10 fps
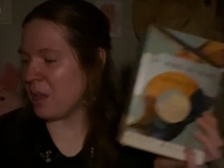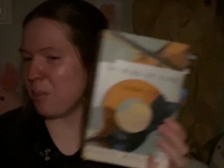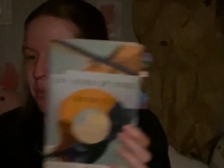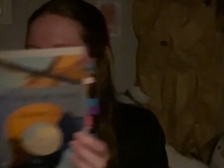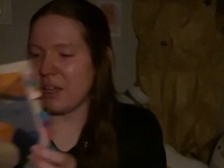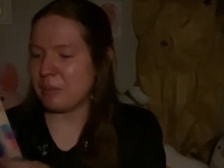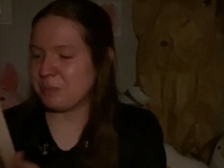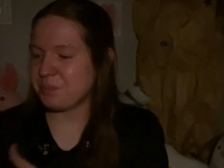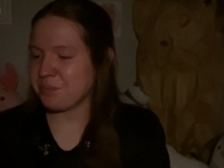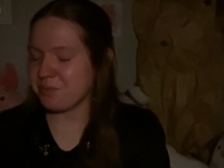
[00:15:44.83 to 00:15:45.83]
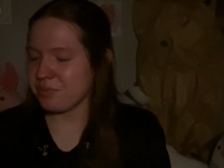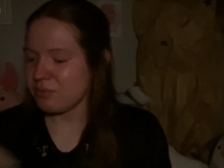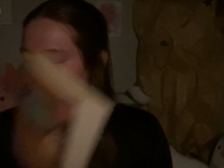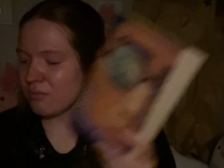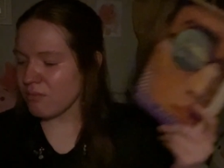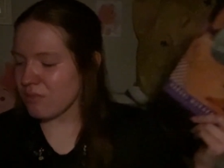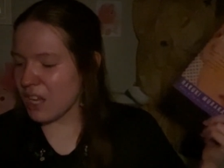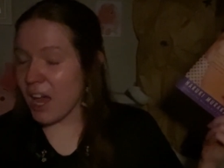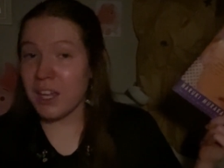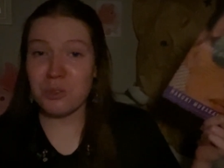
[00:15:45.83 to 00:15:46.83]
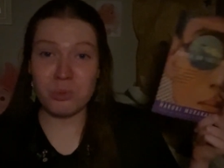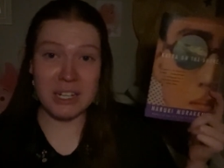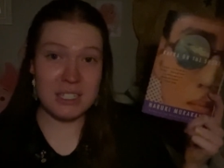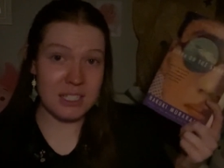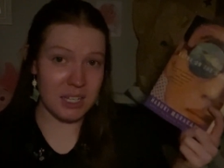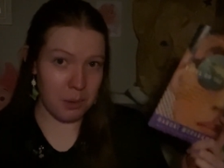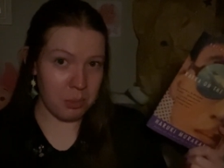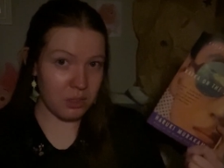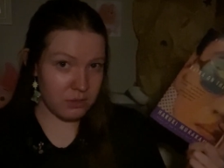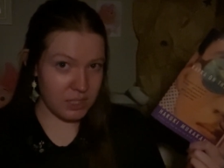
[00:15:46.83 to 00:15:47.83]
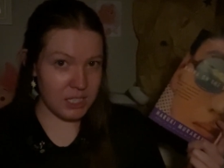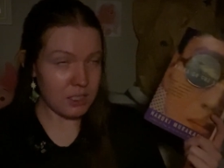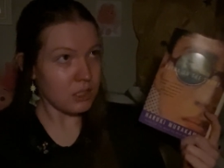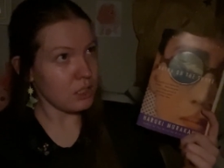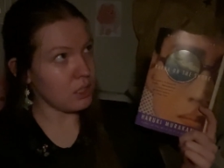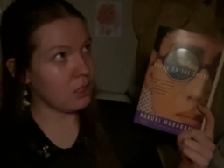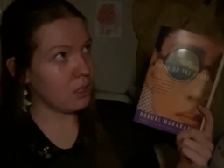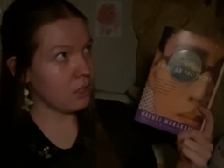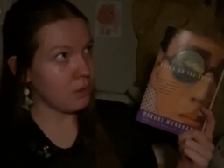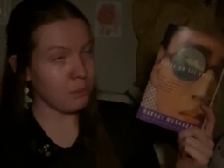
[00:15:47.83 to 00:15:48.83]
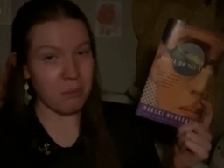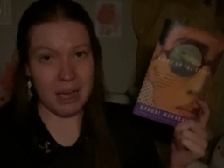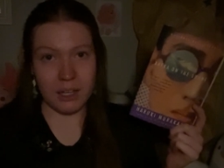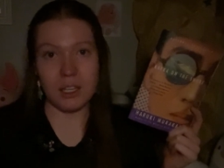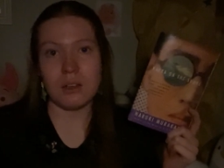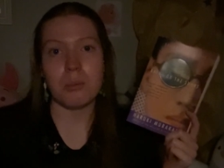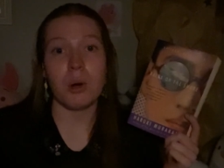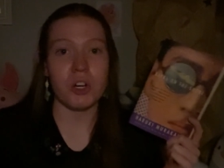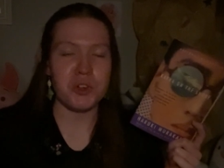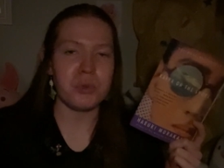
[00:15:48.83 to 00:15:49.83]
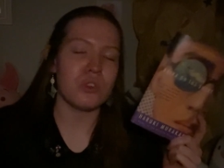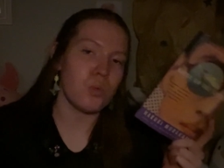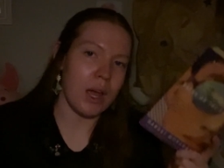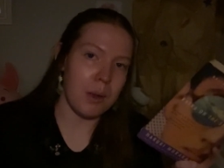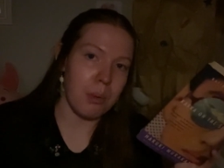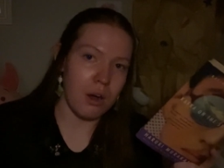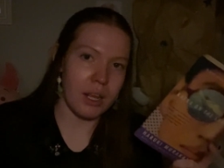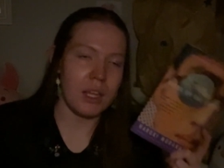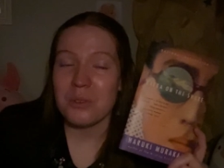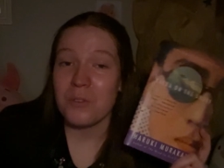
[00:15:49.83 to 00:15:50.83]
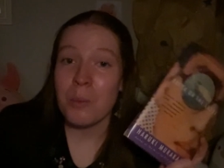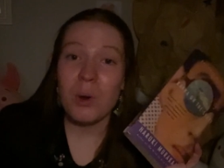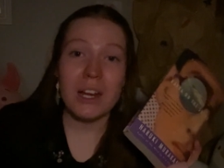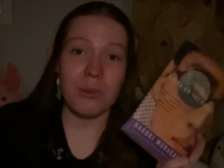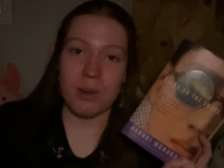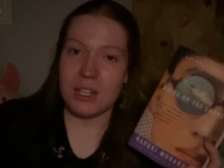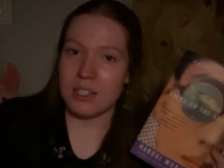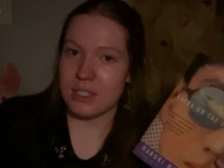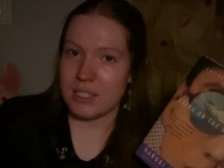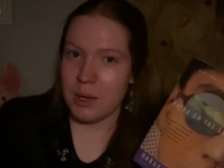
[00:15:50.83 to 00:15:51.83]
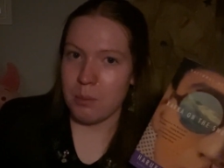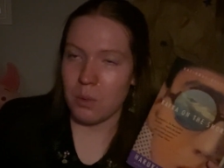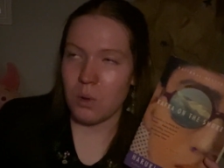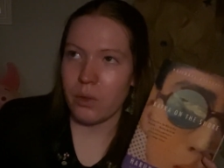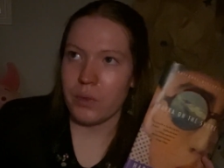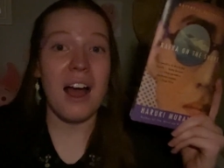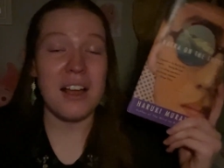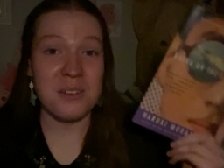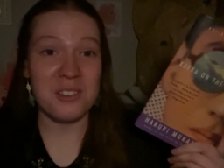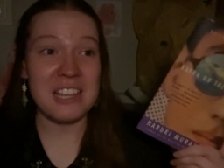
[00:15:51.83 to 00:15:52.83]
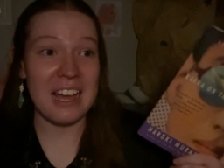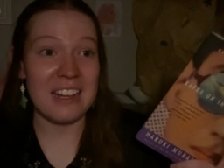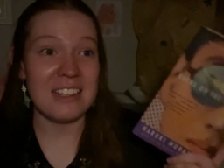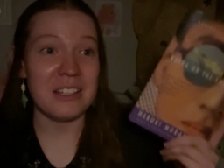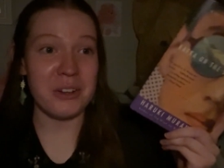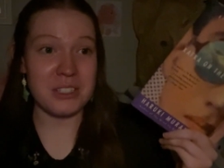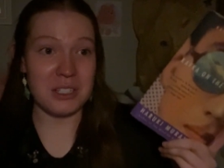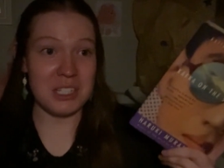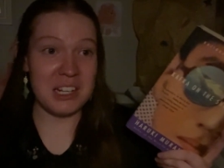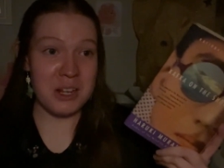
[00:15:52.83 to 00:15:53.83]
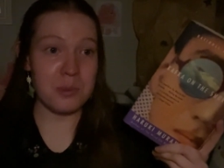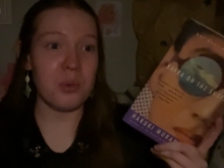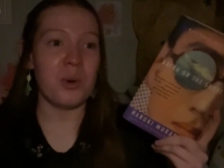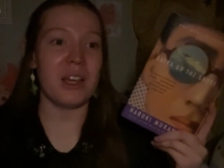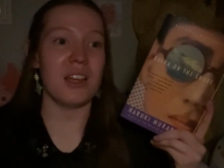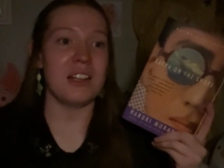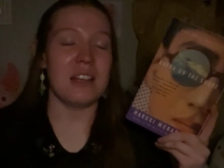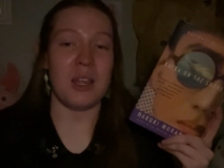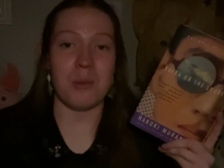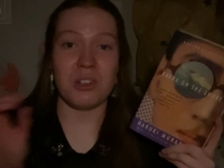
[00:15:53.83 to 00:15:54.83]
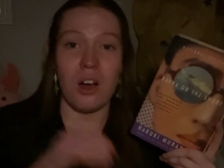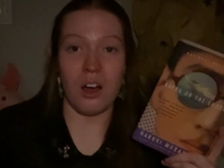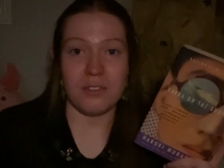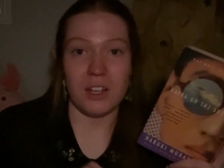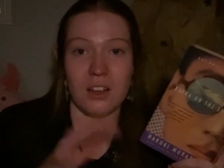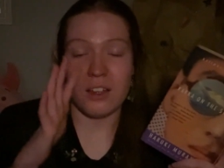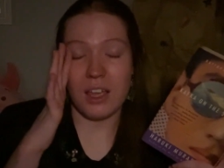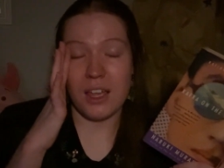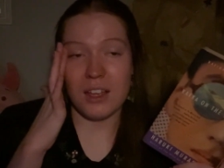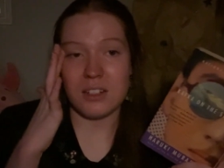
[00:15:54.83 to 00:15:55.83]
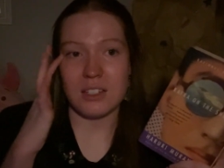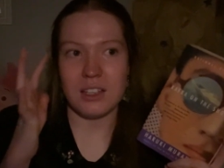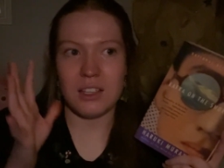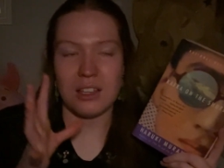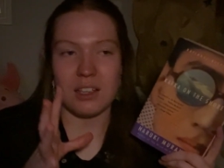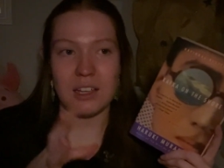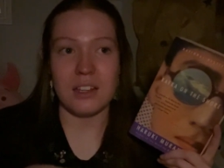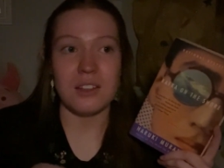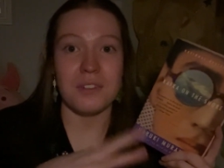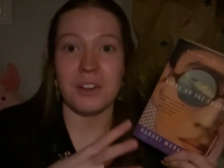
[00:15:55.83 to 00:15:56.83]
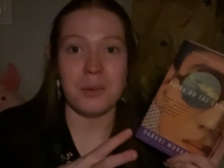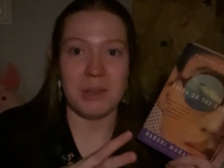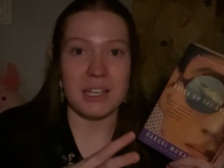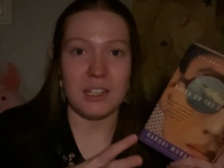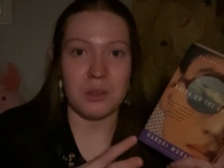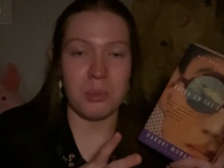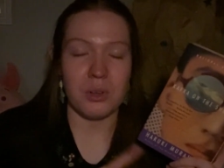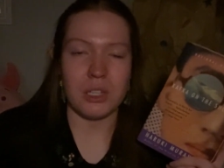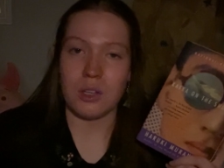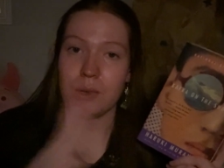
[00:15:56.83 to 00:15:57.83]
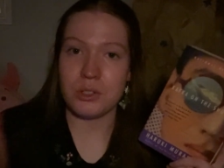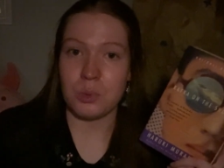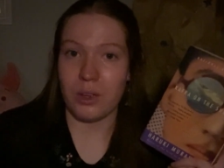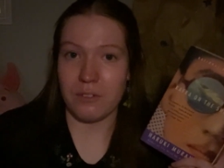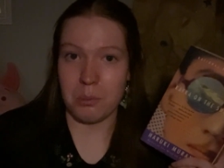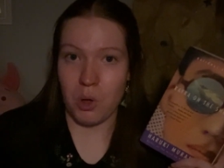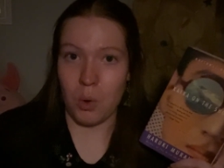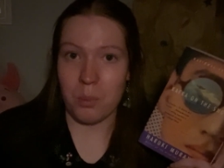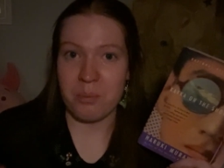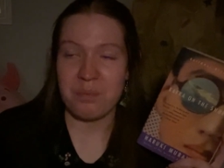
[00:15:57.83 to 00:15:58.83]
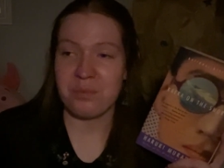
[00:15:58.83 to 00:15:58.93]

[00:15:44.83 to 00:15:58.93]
But I had read a sample of this back in March, which is why I bought it. From what I read in the sample, I know that there is a teenage boy named Kafka, and in the very beginning of the book, he runs away from home.